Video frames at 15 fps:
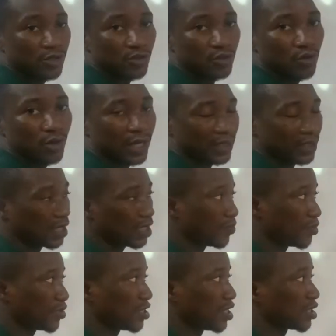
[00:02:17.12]
to look at, the
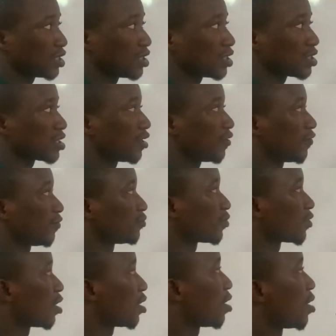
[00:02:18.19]
depreciation itself.
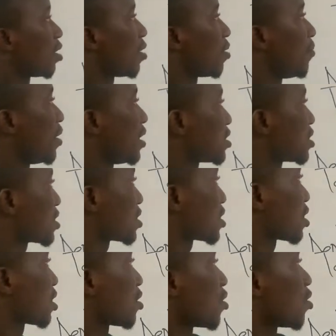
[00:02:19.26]
But
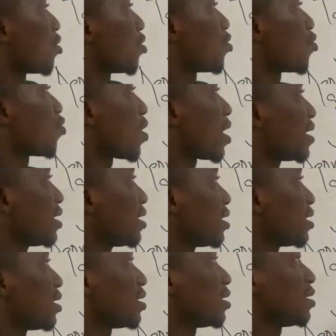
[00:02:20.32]
when
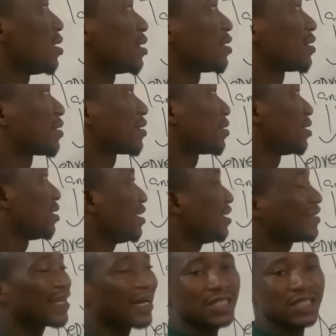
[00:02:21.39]
the
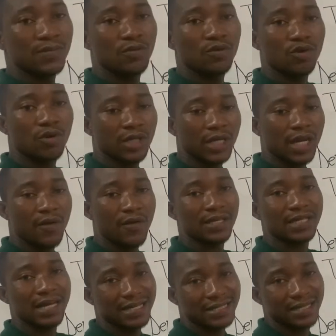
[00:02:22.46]
intangible
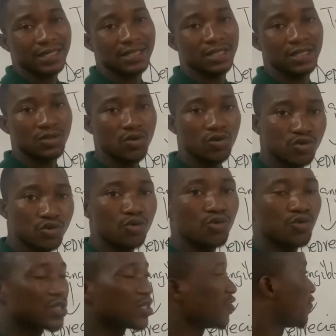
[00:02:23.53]
non-current asset is also
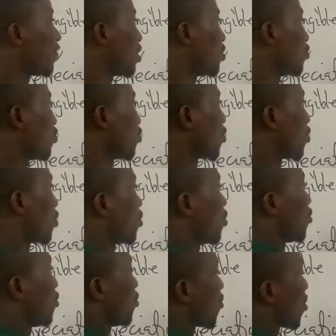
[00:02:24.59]
losing value,
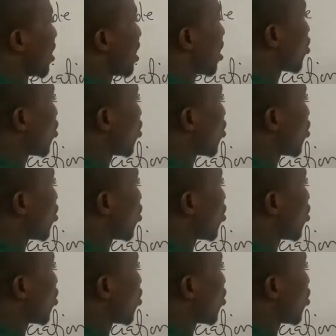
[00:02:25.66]
we rather call